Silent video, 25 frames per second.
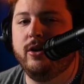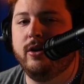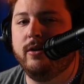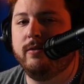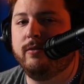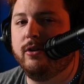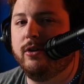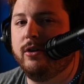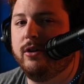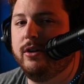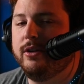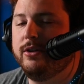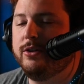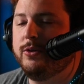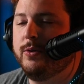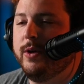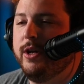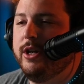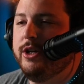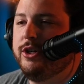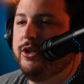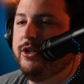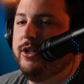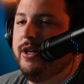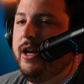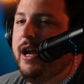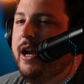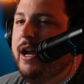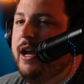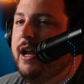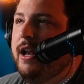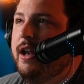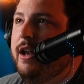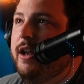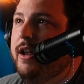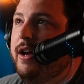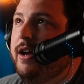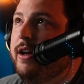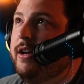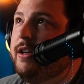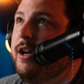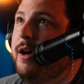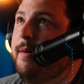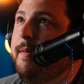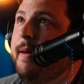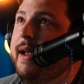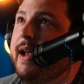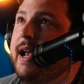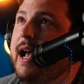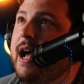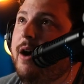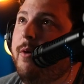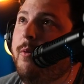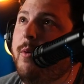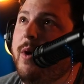over on Twitch, and come hang out.